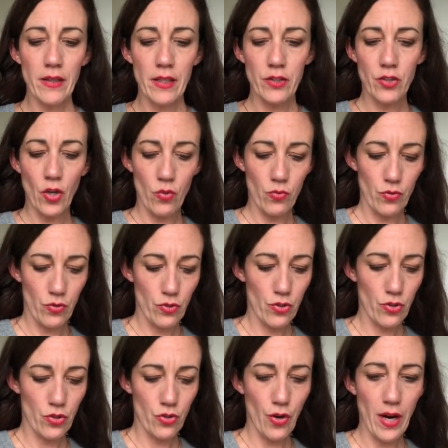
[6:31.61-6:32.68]
Like, don't
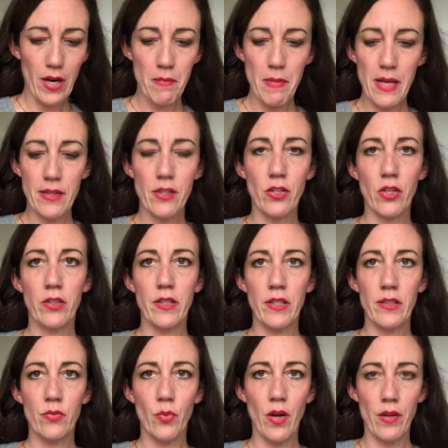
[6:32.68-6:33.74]
try and make the
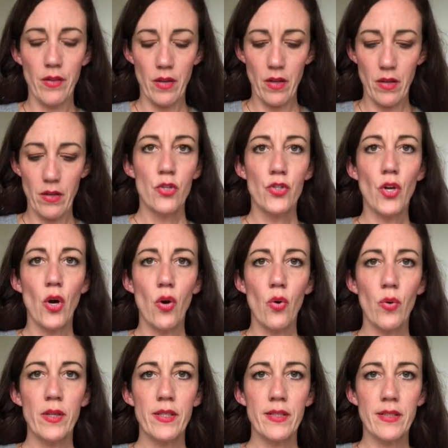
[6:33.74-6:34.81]
cookies while the dough
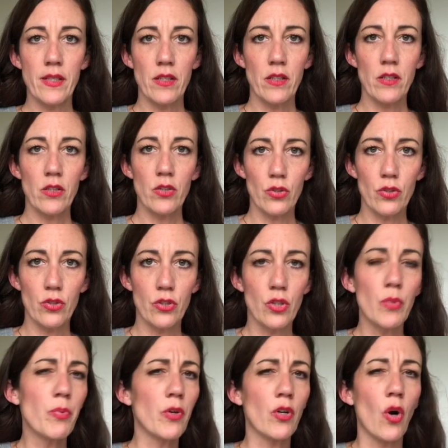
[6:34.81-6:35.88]
is still
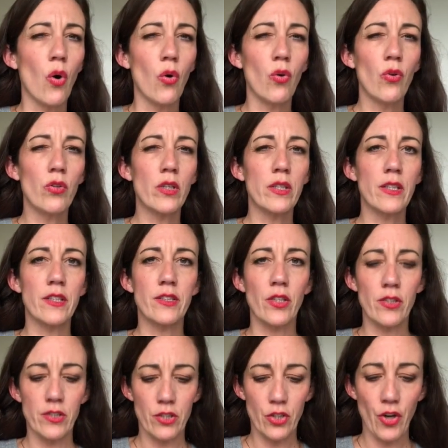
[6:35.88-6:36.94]
super cold, because it
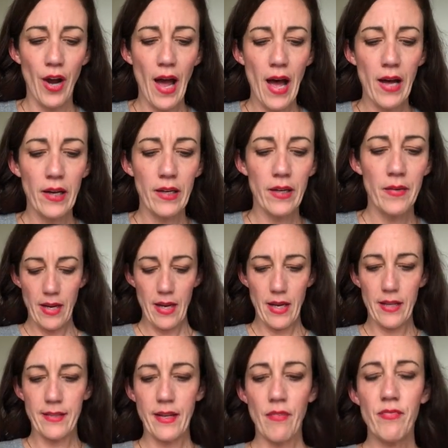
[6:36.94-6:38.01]
starts to crack.
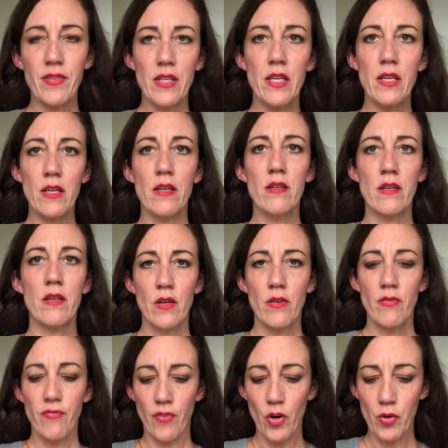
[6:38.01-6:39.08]
It definitely
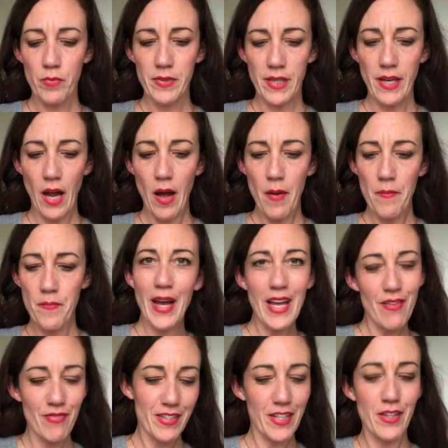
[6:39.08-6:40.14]
firms it up
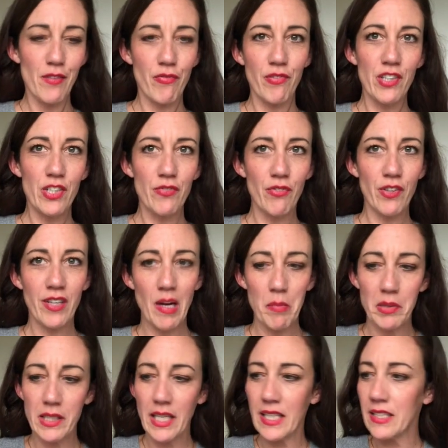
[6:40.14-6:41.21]
if it's in the fridge for a couple
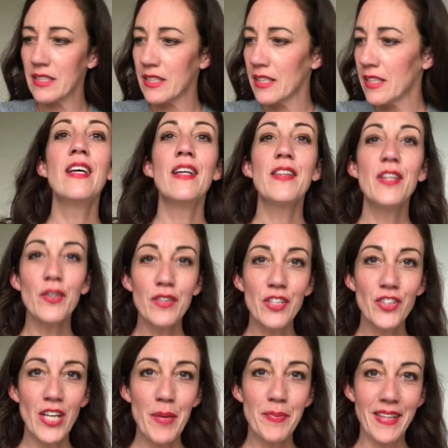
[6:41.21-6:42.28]
days. The only
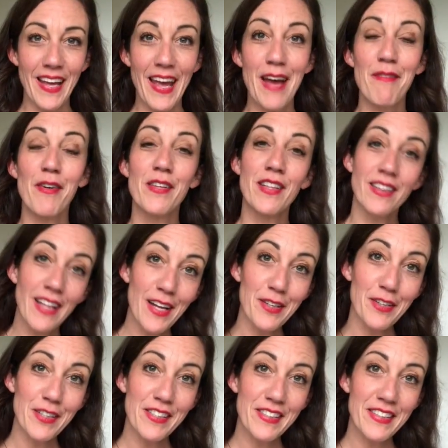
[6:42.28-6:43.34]
shapes I have are the
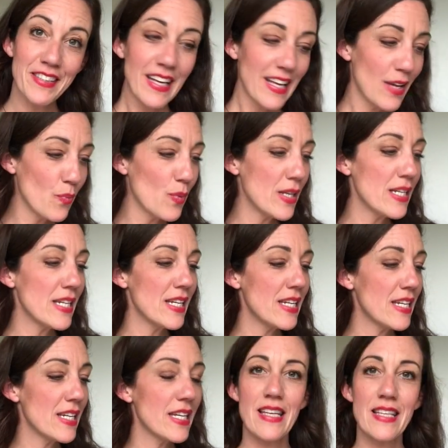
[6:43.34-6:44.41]
letters, and we
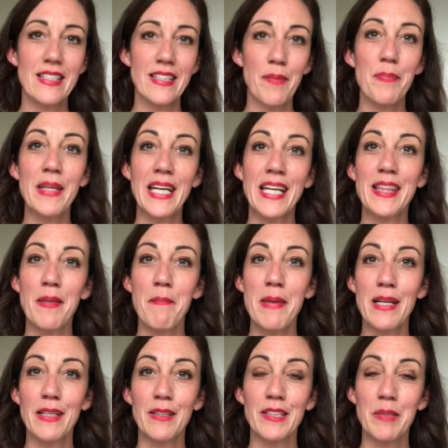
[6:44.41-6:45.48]
need something in the
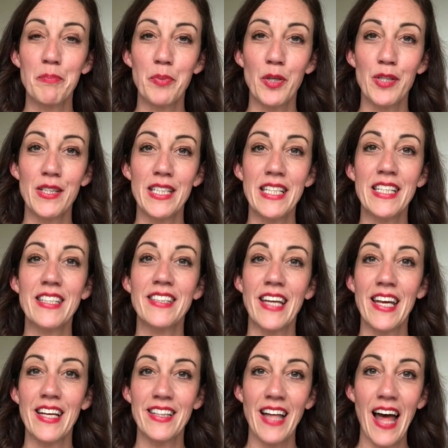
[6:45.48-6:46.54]
middle to put the
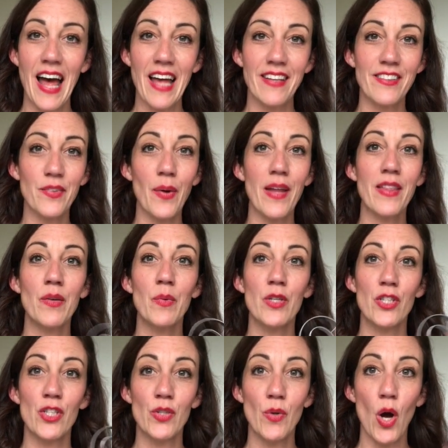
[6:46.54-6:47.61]
stained glass. So I think we
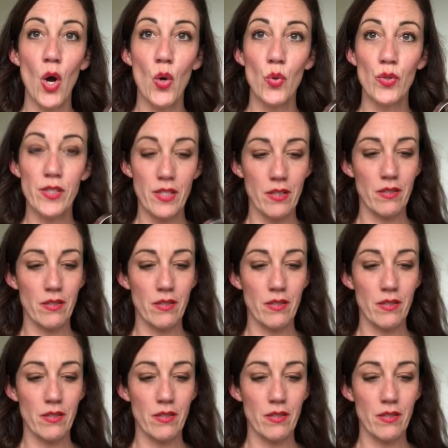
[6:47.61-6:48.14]
should do O's.